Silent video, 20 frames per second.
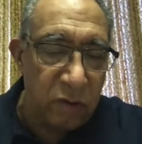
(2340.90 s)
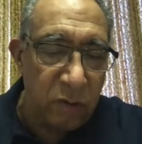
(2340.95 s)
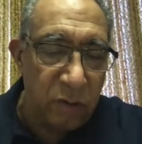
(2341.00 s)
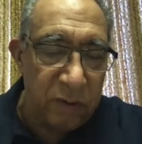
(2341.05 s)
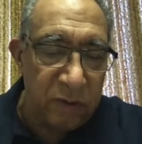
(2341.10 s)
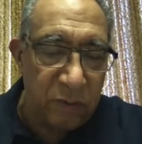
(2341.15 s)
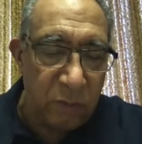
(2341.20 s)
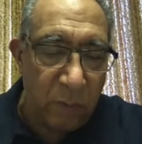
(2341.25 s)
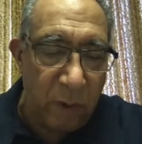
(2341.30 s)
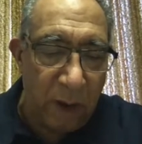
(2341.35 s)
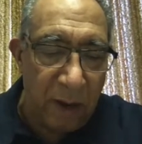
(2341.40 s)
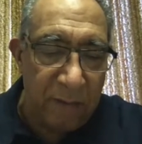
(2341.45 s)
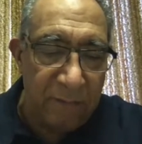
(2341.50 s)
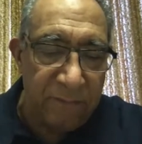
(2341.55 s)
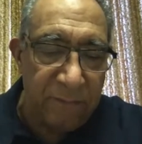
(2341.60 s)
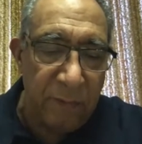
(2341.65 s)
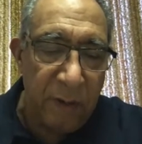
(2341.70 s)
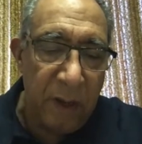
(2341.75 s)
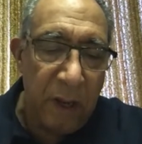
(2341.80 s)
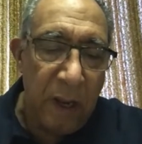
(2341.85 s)
to his
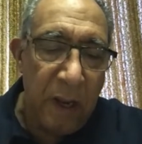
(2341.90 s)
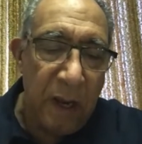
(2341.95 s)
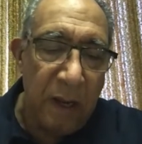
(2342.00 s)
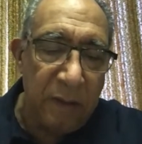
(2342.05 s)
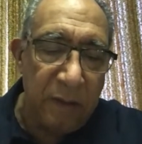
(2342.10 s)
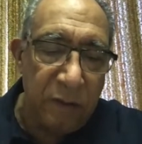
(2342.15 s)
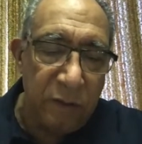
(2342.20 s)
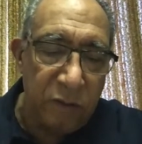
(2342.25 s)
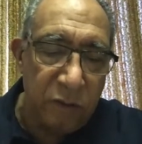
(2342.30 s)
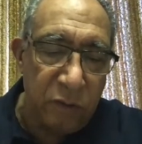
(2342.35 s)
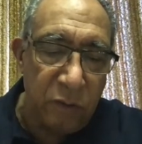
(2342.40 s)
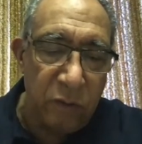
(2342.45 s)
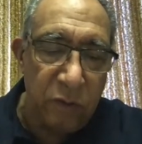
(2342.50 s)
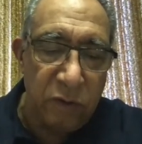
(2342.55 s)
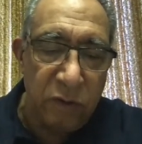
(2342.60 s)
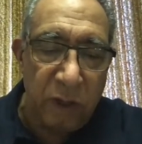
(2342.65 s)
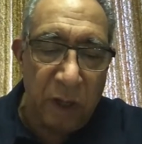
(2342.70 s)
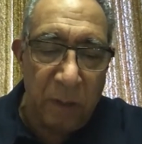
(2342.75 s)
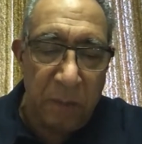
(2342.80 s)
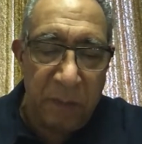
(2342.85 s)
wife, and the two
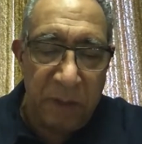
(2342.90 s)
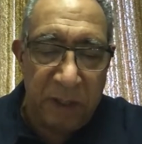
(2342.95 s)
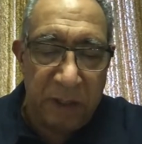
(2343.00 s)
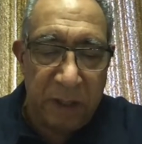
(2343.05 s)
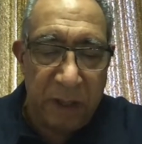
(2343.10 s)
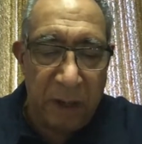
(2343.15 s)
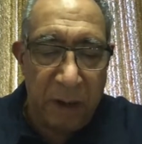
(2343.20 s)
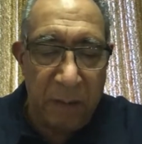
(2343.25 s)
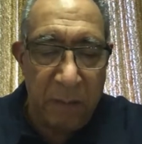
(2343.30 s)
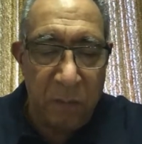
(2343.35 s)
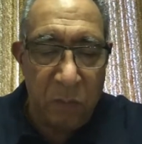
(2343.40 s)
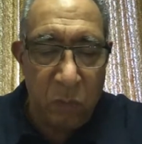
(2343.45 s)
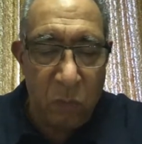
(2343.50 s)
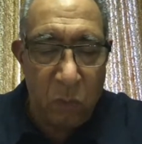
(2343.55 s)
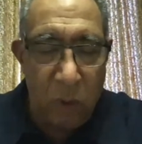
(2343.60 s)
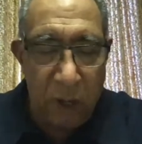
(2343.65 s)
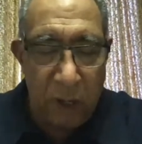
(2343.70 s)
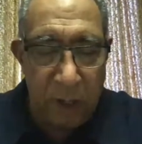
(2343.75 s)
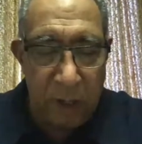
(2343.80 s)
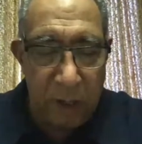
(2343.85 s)
shall become
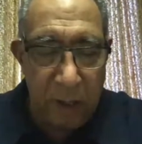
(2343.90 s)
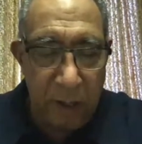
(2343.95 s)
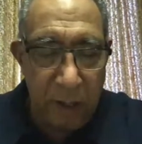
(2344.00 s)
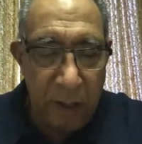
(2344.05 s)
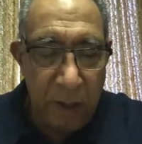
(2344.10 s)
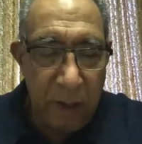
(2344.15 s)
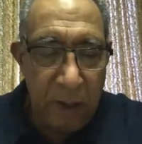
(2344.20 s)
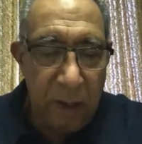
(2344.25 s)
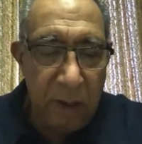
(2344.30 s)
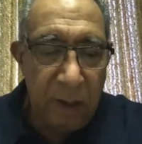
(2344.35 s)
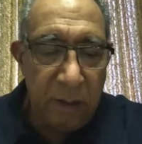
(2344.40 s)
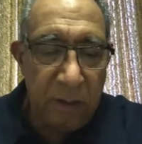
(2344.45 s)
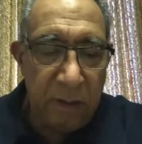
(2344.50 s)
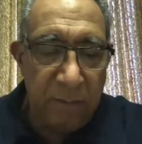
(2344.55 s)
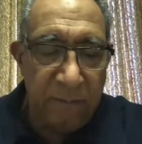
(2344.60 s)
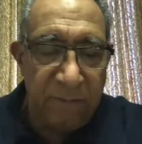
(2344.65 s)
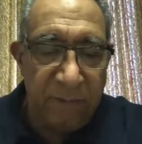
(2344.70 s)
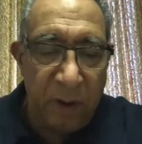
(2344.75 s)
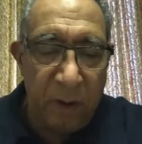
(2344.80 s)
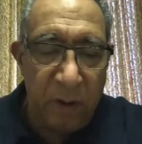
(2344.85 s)
one.
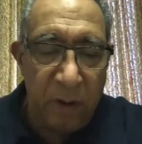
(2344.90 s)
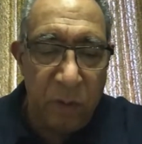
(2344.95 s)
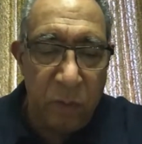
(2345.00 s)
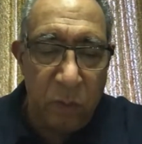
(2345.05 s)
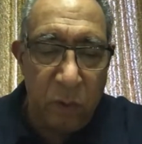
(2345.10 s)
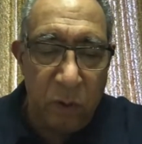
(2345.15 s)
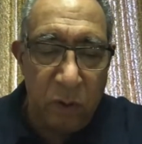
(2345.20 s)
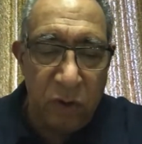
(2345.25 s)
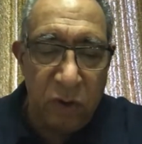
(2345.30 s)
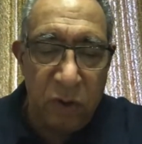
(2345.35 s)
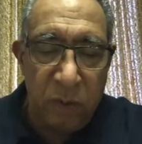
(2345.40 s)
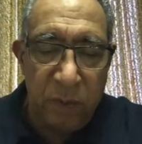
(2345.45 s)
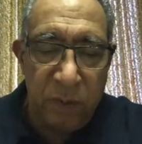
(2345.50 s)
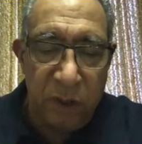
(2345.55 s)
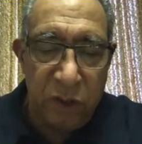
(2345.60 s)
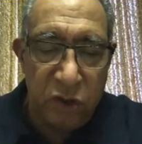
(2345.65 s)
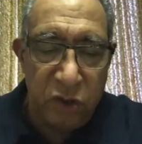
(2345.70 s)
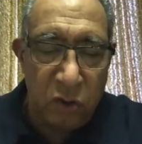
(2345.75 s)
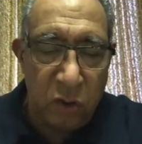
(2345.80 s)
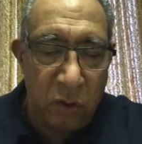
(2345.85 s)
The very word to
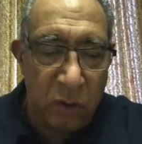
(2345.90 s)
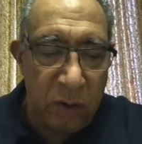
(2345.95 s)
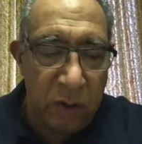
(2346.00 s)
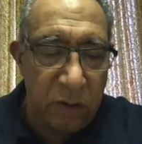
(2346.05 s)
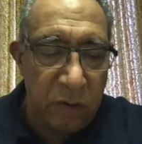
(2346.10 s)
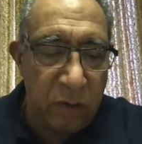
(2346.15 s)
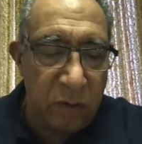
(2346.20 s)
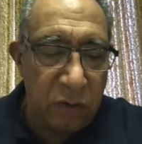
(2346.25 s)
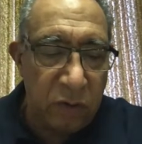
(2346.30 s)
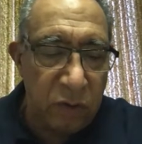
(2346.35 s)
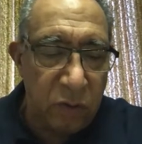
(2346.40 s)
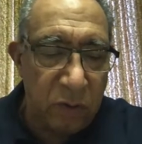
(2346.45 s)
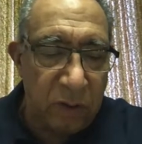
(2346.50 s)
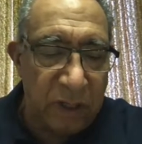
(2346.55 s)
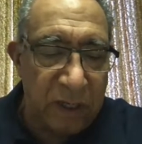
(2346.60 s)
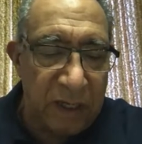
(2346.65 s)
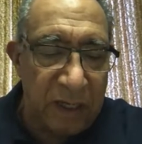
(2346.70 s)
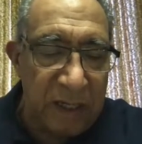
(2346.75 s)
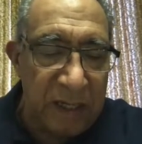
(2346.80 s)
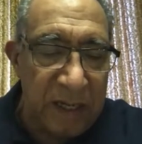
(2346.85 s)
be joined or to
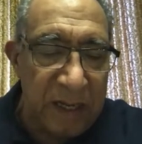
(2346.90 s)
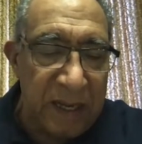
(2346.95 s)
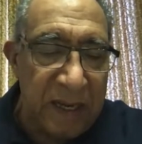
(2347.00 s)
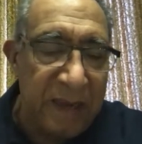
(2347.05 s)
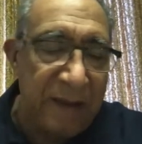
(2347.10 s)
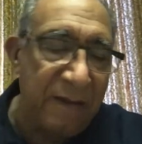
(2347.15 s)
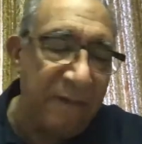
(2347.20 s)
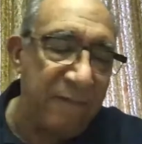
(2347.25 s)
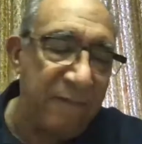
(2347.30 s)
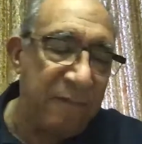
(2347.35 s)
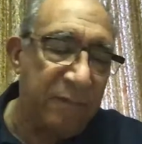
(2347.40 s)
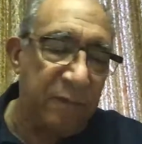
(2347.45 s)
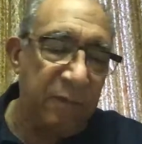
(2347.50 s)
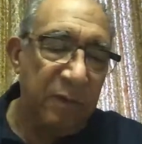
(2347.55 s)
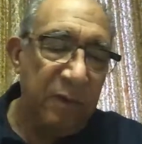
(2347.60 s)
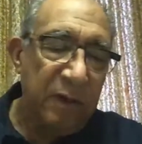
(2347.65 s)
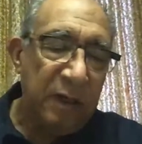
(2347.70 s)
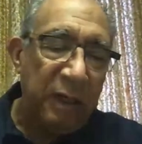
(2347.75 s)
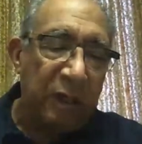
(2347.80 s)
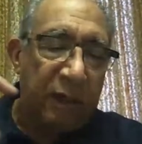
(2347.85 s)
cleave,
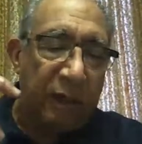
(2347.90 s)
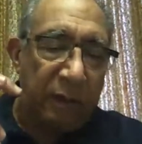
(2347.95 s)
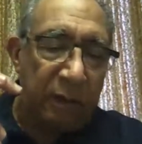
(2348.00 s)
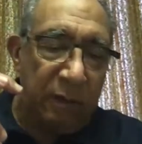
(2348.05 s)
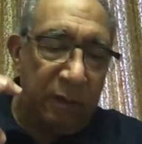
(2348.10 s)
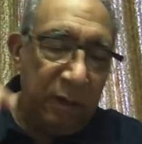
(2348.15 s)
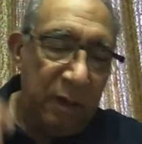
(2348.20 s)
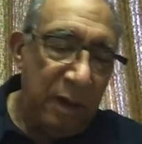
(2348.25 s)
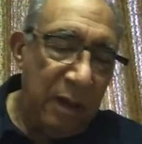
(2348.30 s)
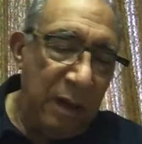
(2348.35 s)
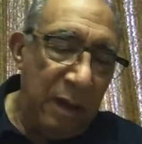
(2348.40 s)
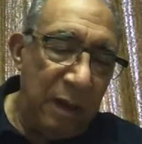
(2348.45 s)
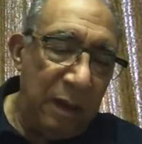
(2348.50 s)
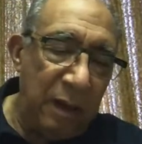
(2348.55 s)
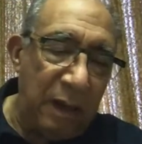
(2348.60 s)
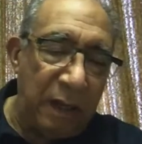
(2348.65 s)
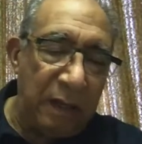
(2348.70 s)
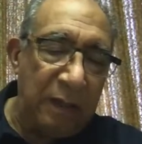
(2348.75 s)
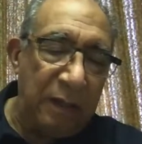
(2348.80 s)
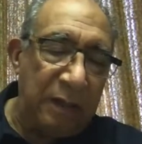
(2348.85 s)

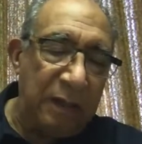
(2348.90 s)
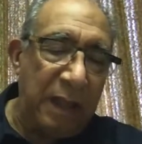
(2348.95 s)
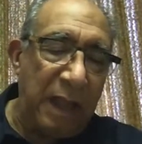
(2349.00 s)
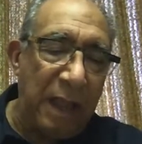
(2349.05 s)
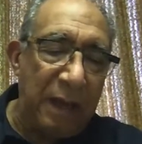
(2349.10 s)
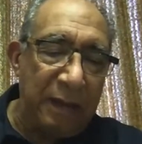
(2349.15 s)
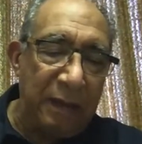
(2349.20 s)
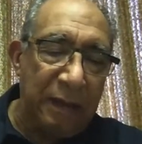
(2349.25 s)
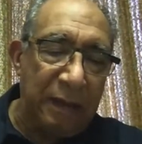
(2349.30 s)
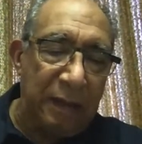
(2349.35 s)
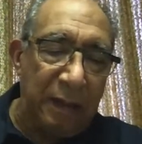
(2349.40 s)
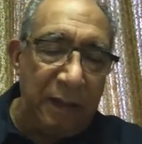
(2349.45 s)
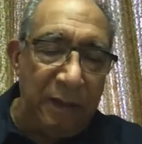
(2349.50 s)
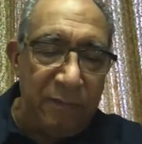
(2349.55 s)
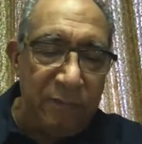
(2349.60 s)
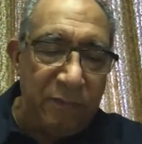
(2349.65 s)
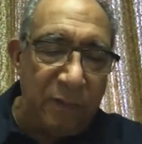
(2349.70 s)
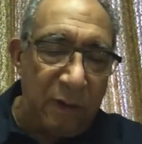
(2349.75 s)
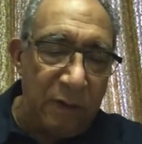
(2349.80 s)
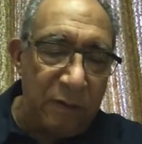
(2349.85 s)
like a cat
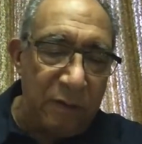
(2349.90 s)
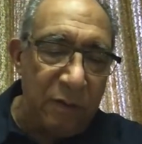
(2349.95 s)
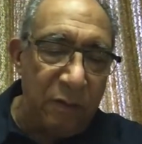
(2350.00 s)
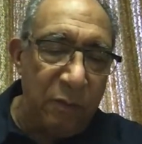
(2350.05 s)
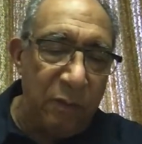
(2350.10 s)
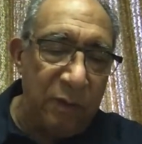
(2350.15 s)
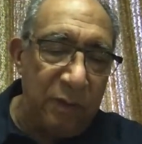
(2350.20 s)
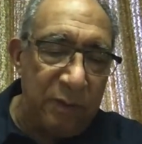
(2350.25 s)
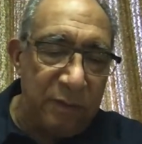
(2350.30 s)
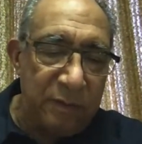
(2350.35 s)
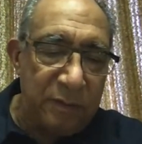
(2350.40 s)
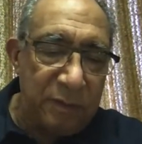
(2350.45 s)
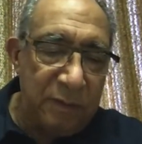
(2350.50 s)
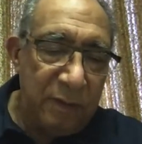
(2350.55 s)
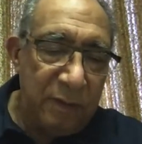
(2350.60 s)
cleaves onto you